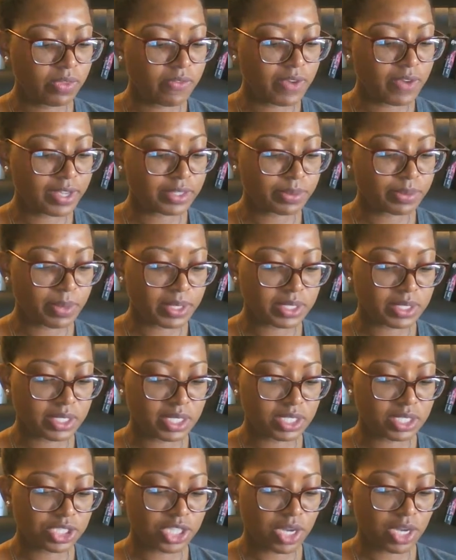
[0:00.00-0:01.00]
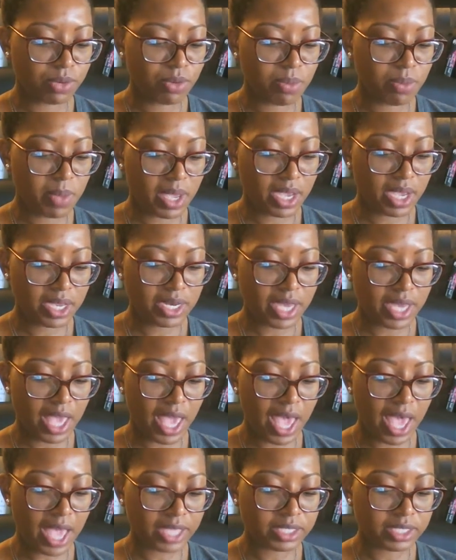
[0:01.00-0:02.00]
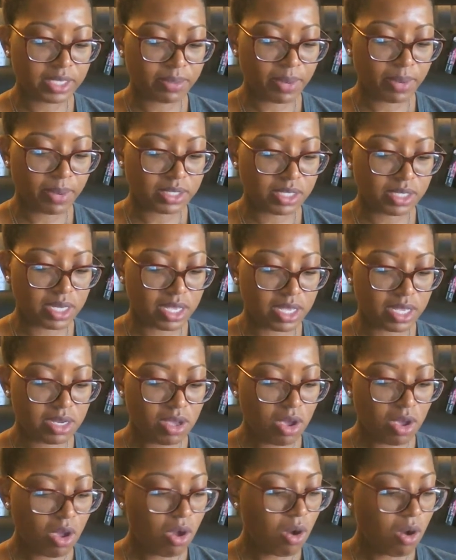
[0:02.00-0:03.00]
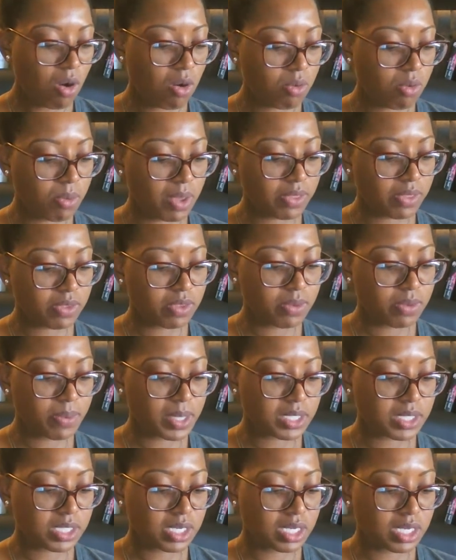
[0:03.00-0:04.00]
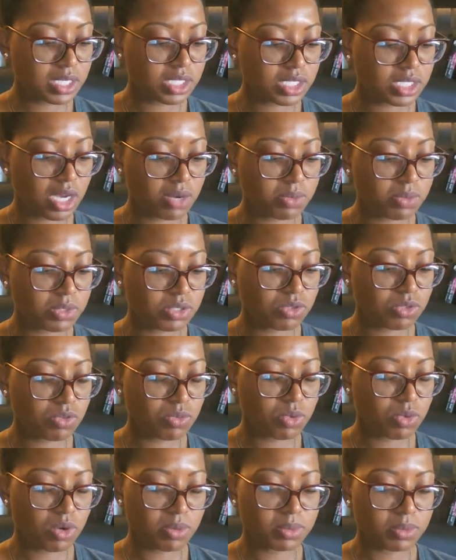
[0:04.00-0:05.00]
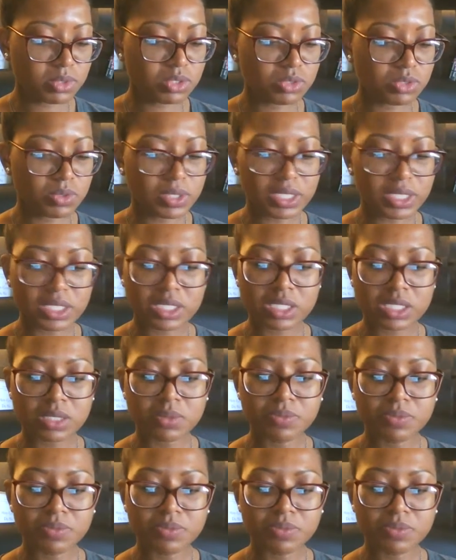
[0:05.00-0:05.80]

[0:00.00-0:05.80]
vice president shall remain acting president or whether the president shall resume normal duties.